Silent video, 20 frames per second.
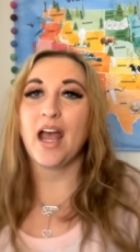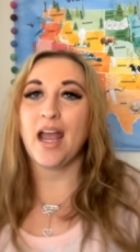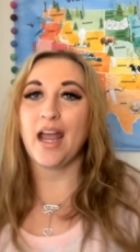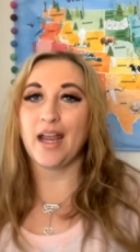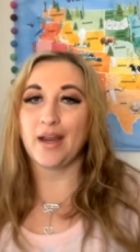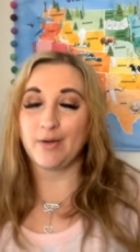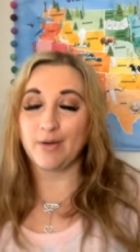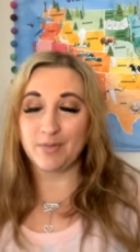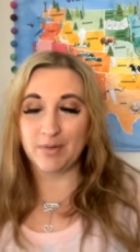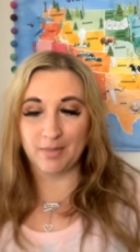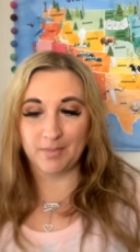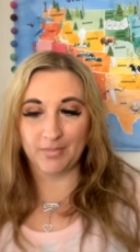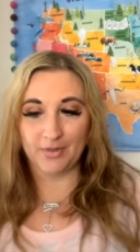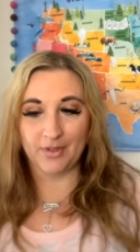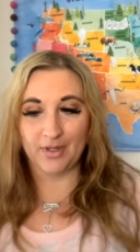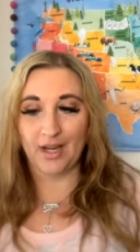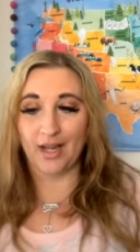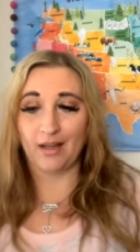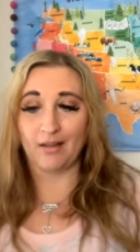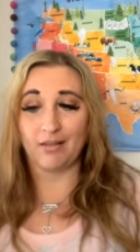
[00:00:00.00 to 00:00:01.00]
I
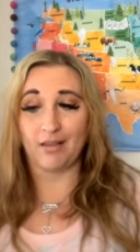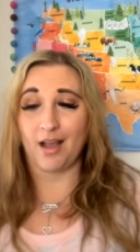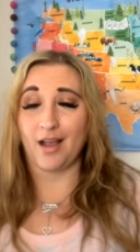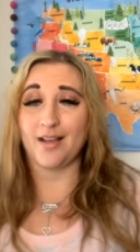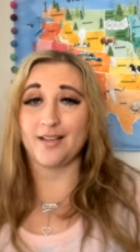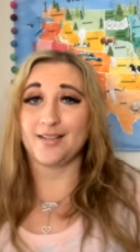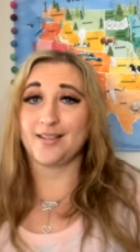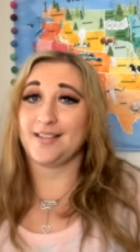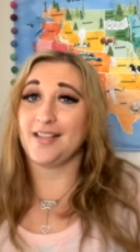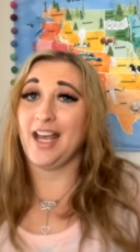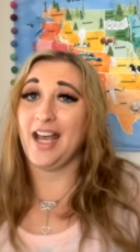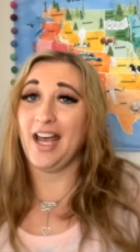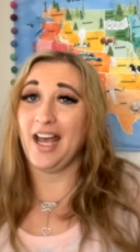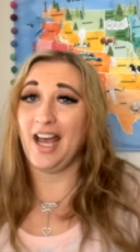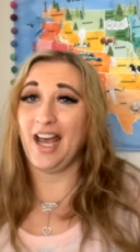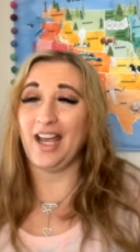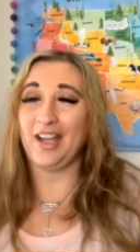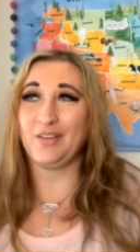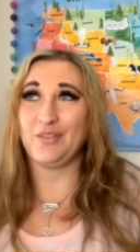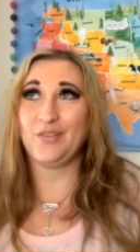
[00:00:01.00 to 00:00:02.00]
remember how lost
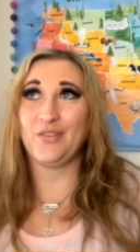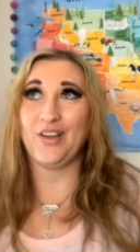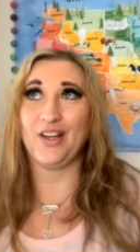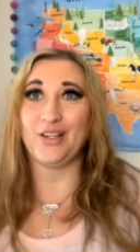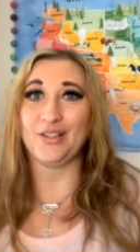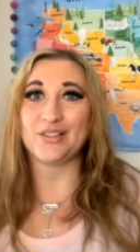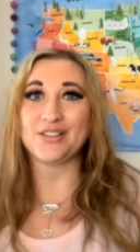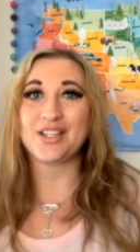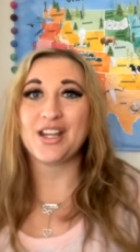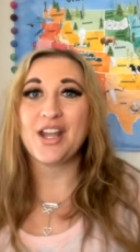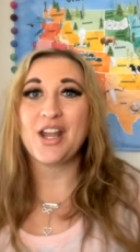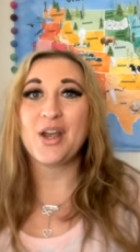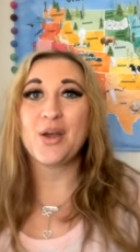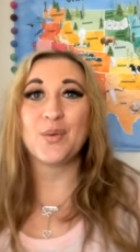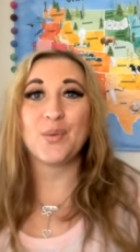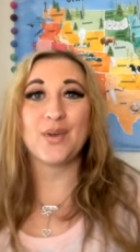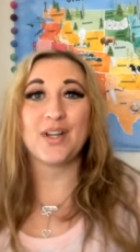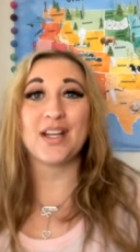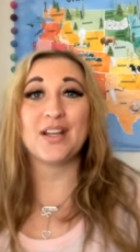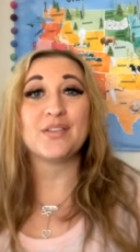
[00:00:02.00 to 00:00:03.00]
I felt
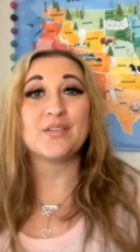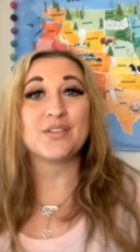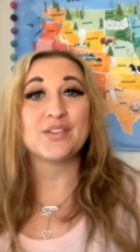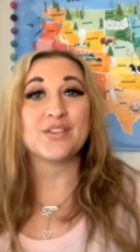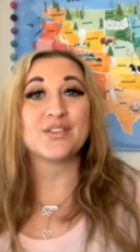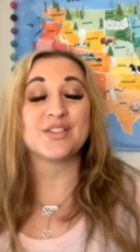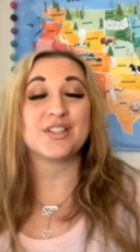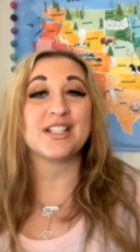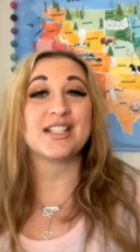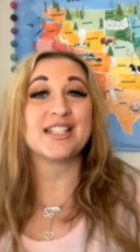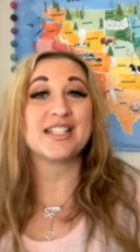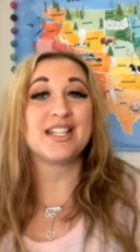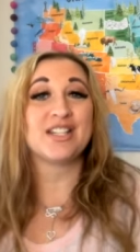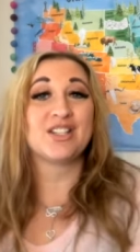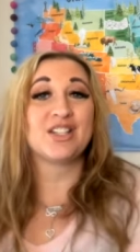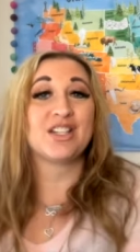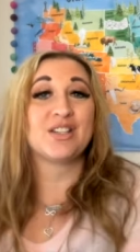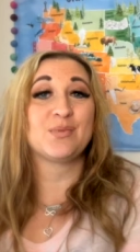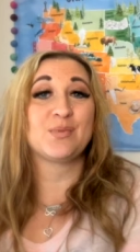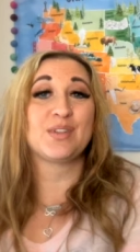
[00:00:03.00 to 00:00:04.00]
when I first started
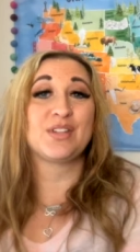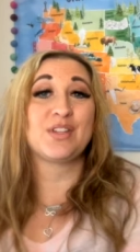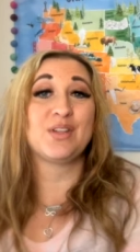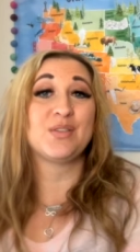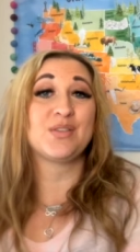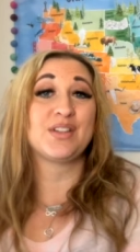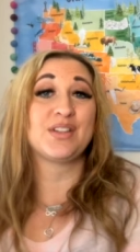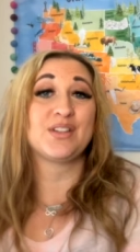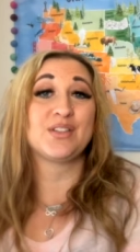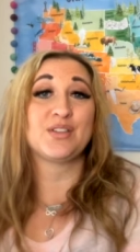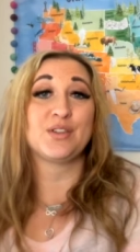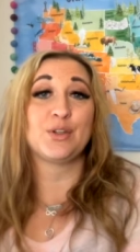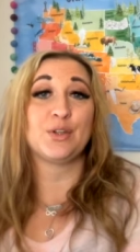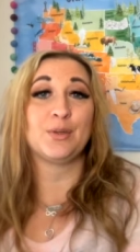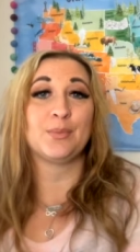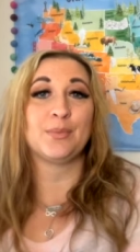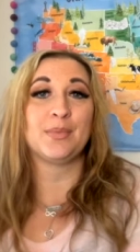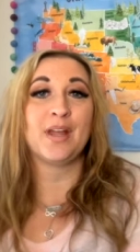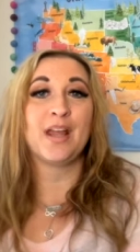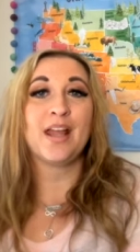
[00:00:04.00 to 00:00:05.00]
teaching using
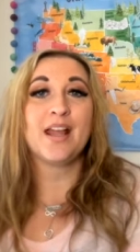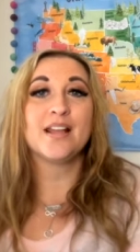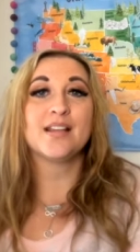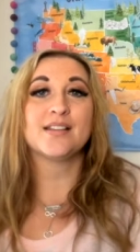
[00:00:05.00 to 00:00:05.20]
Zoom,